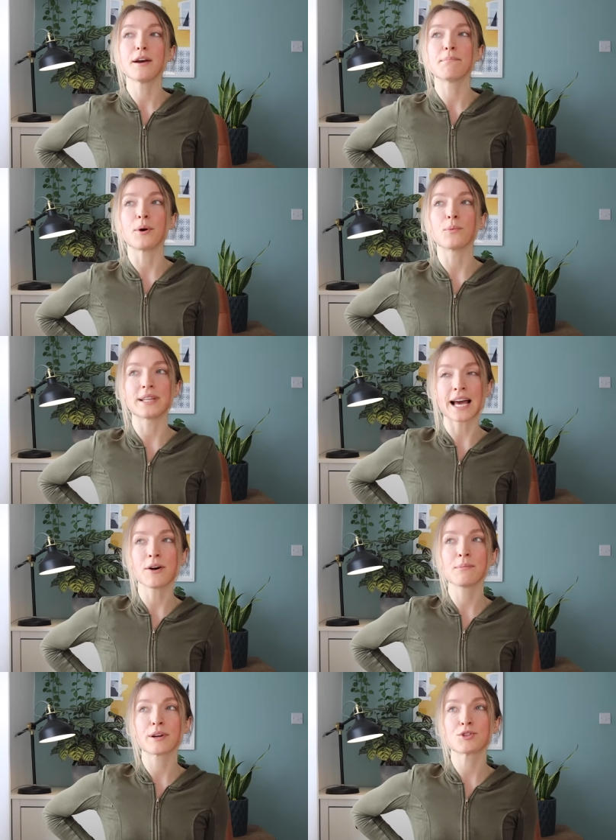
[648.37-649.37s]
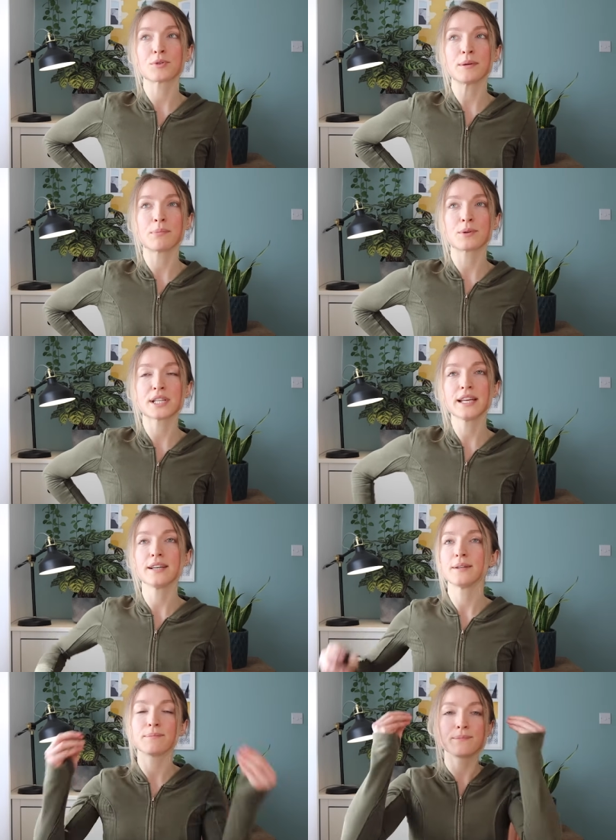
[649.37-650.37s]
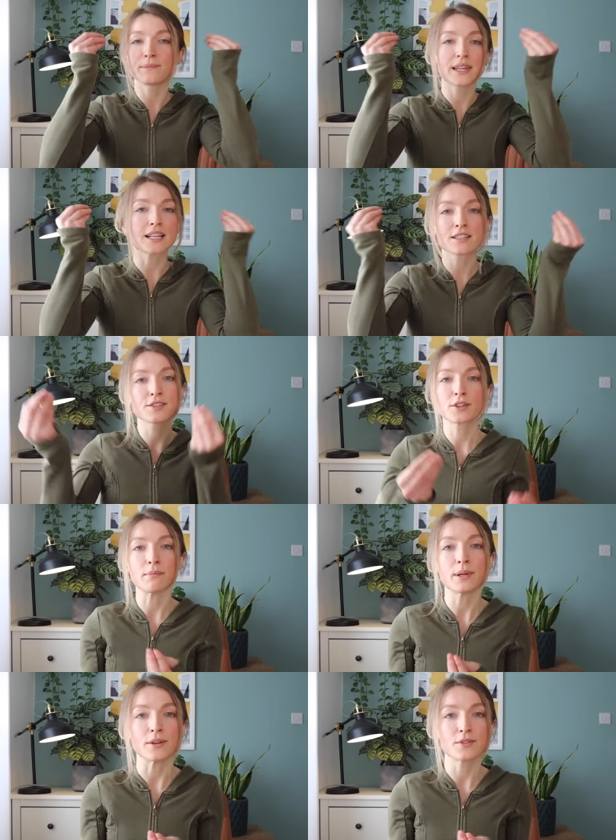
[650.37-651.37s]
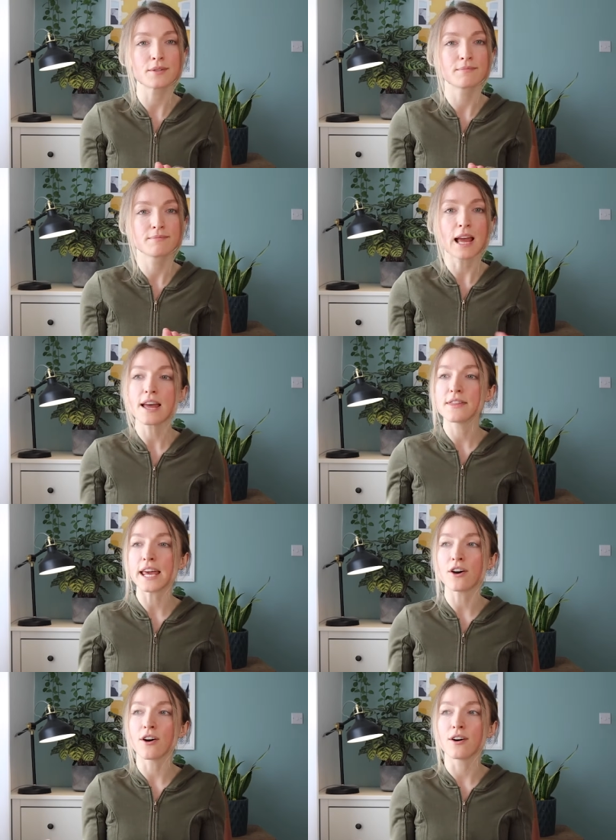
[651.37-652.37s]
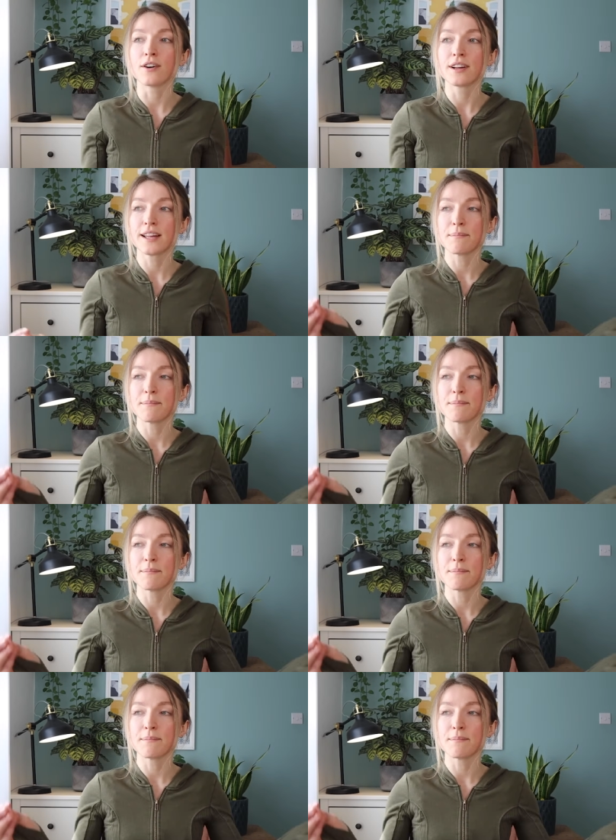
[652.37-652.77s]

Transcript: but without my dream body, mm, that doesn't compute they are